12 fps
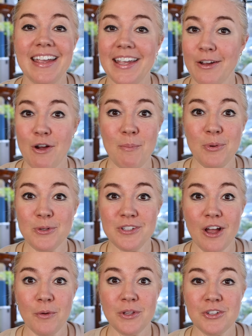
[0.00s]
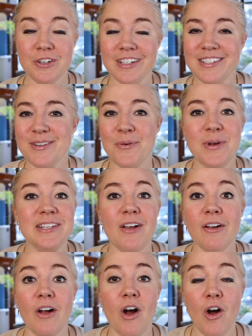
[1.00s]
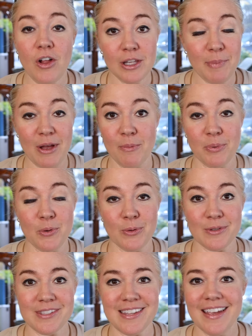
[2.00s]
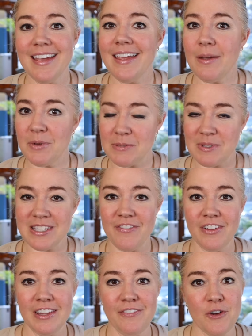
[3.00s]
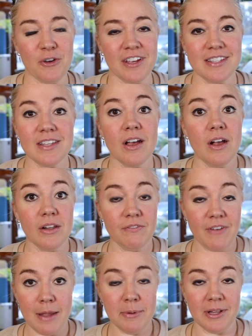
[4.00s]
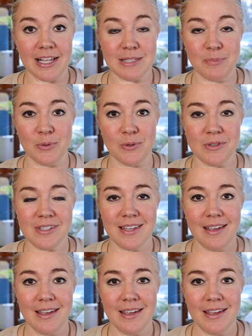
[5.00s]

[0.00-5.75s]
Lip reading: Here on Pool Talk with Trish, we talk all about pools, and we specifically focus on fiberglass pools.